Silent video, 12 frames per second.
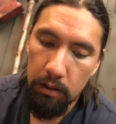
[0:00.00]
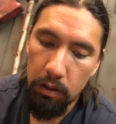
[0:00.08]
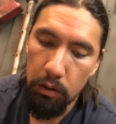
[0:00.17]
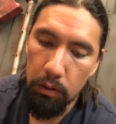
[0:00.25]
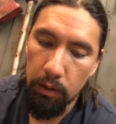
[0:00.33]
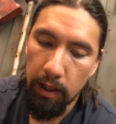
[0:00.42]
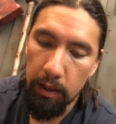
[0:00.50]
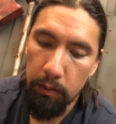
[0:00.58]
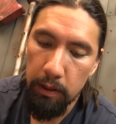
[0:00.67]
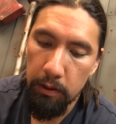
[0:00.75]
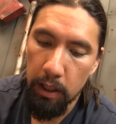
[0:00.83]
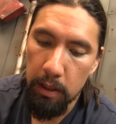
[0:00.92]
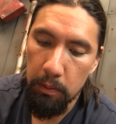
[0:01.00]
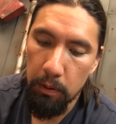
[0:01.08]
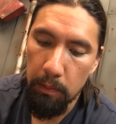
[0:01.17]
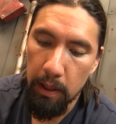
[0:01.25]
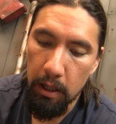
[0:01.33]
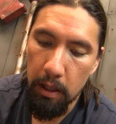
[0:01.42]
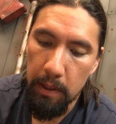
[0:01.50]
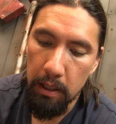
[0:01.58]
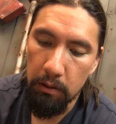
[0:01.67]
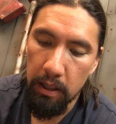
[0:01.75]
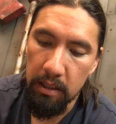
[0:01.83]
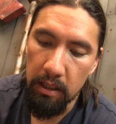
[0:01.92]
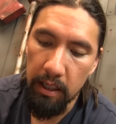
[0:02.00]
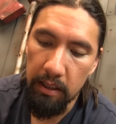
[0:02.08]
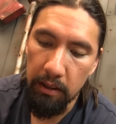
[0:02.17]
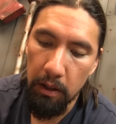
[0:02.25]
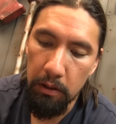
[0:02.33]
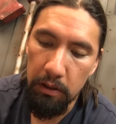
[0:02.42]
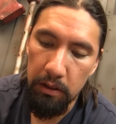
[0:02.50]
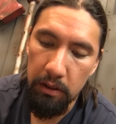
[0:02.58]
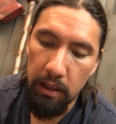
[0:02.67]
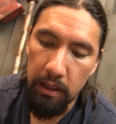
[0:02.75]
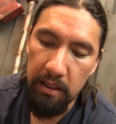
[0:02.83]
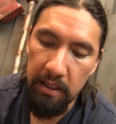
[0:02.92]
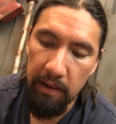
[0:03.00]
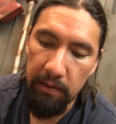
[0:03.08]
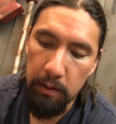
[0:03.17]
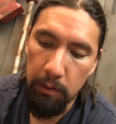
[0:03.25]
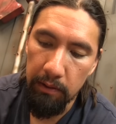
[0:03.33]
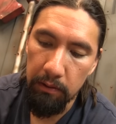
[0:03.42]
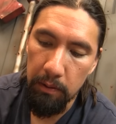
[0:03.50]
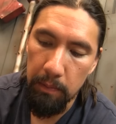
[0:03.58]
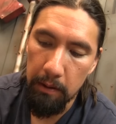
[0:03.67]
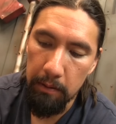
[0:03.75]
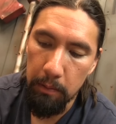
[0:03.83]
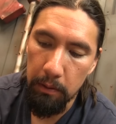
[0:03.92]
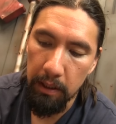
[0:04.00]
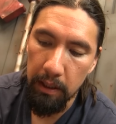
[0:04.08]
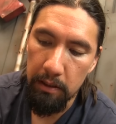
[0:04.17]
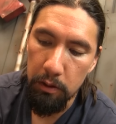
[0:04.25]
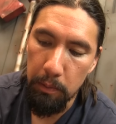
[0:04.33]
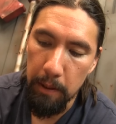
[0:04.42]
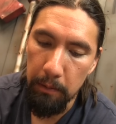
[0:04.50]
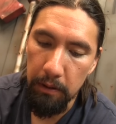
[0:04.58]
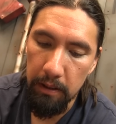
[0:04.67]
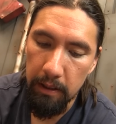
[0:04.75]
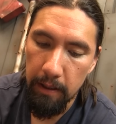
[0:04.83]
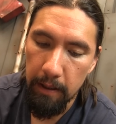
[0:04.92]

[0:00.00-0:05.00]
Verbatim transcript: Two, how do I transport my army across the Atlantic Ocean the safest way for a battle report against you people?